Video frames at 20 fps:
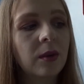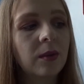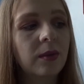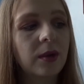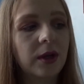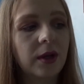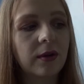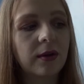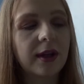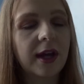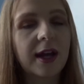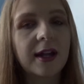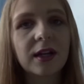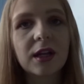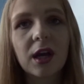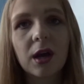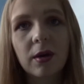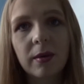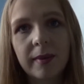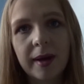but it'll kind
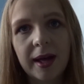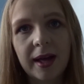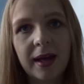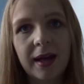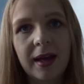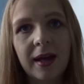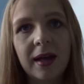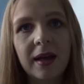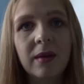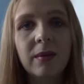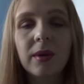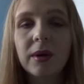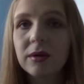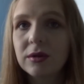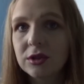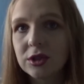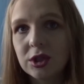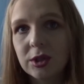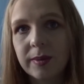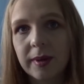of go on my hair. It won't
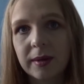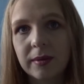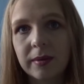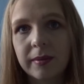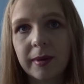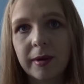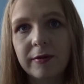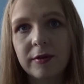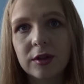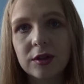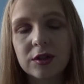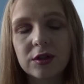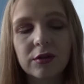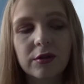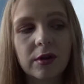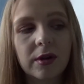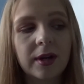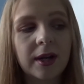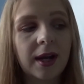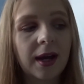look too bad when my roots are
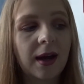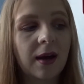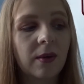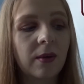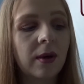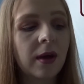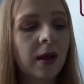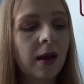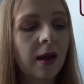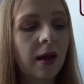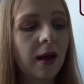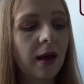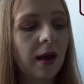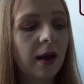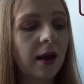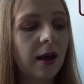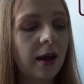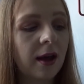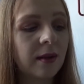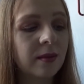growing out,
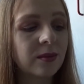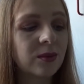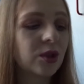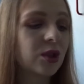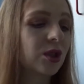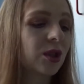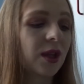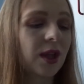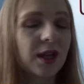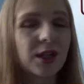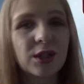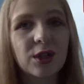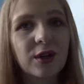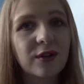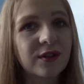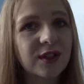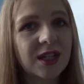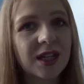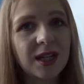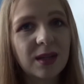just so that I don't
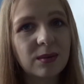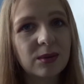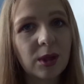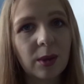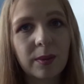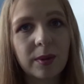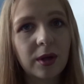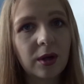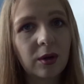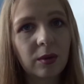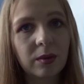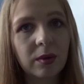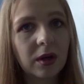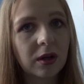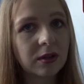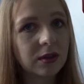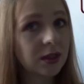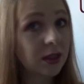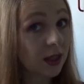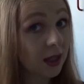have to keep topping it up
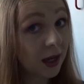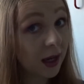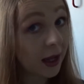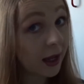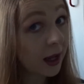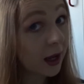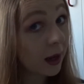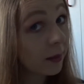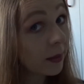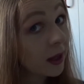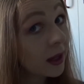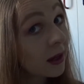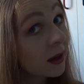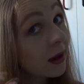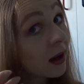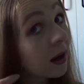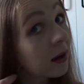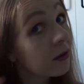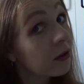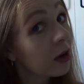constantly. I
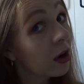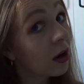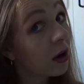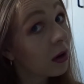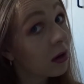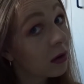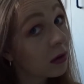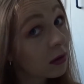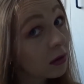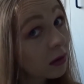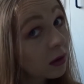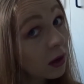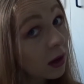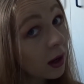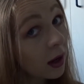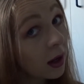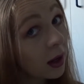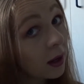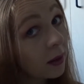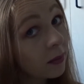mean, I've got
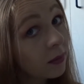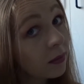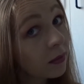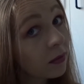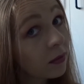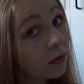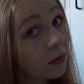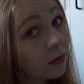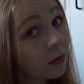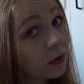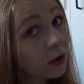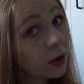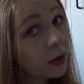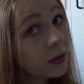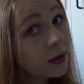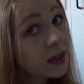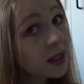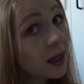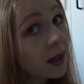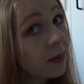
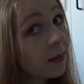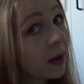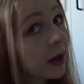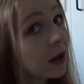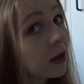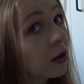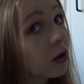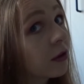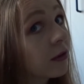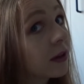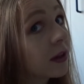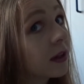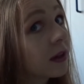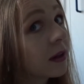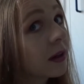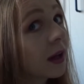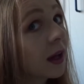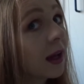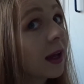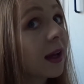roots in my
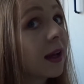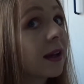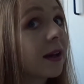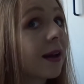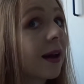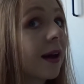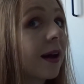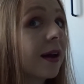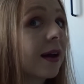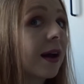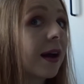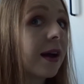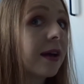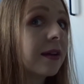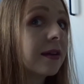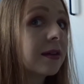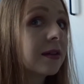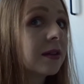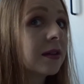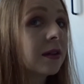current hair dye
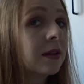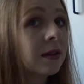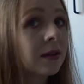and